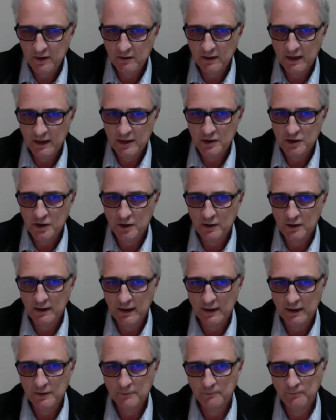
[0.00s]
Land Title
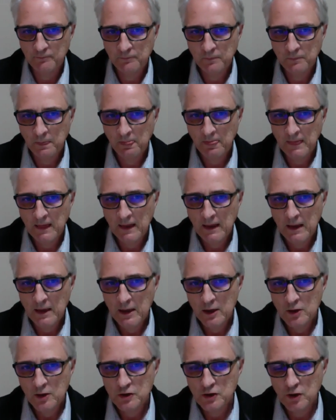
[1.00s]
Act.
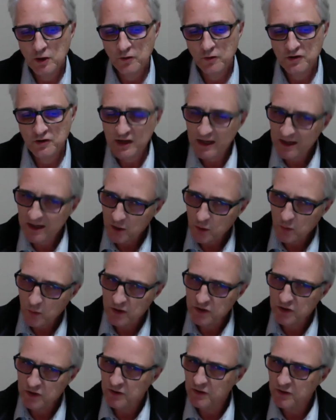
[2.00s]
So the second
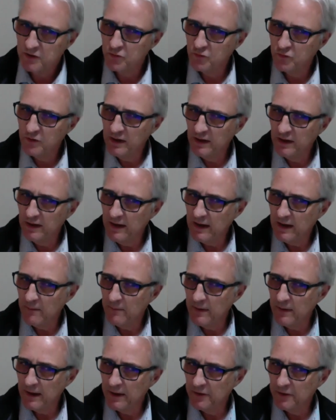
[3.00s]
question is really
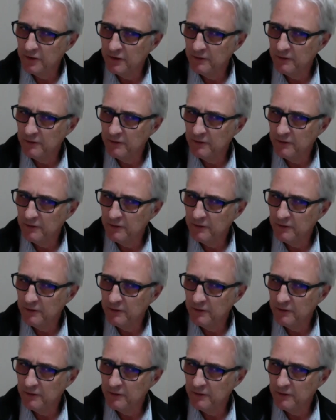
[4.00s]
about